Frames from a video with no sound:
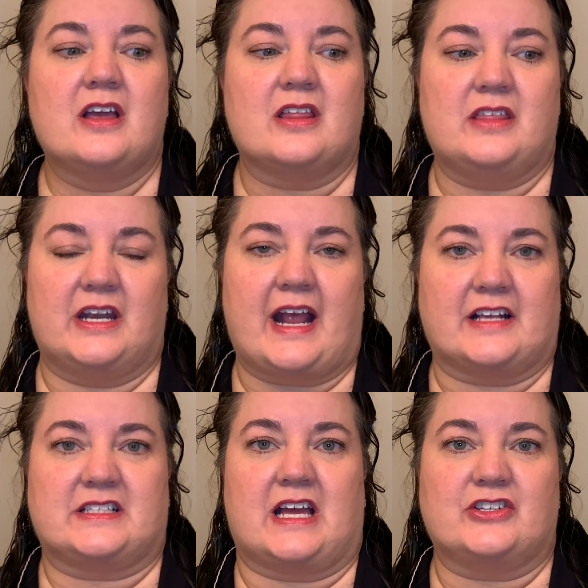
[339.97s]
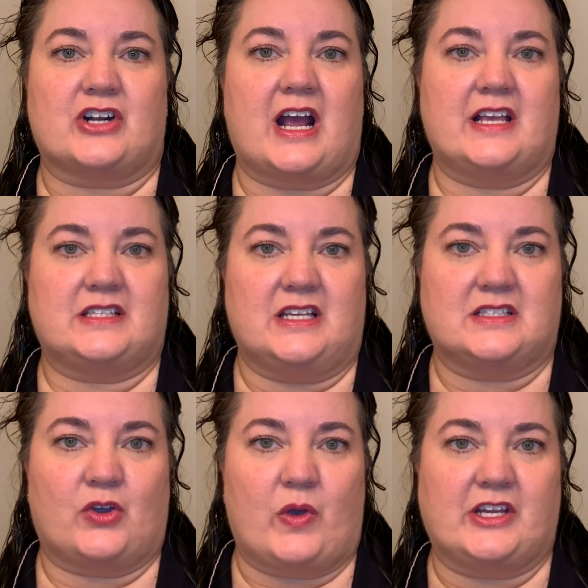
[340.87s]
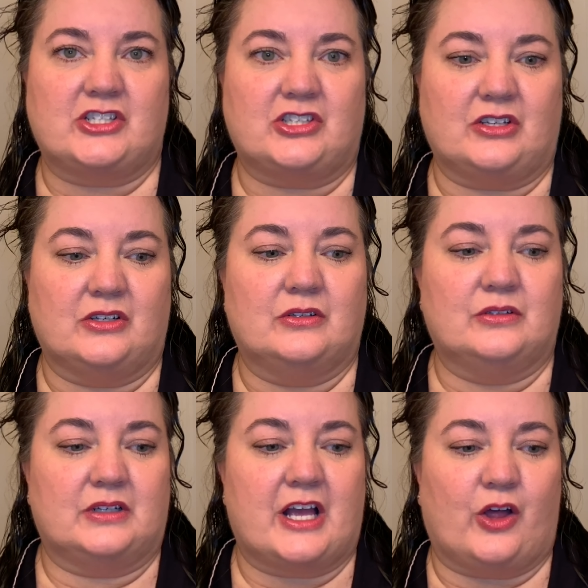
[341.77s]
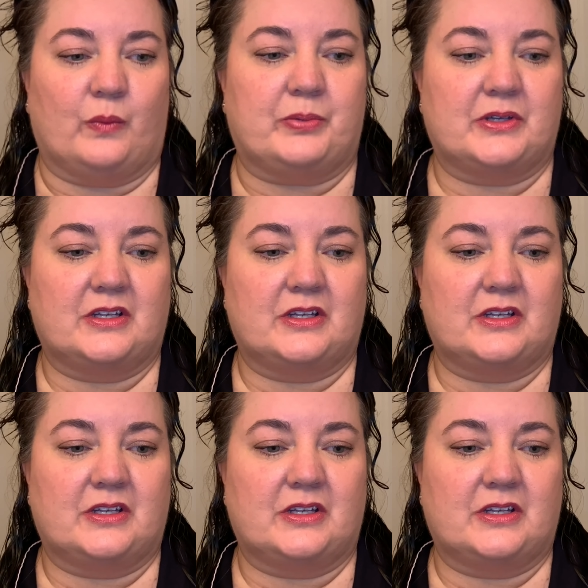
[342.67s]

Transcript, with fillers: Then as that dries, it's going to help.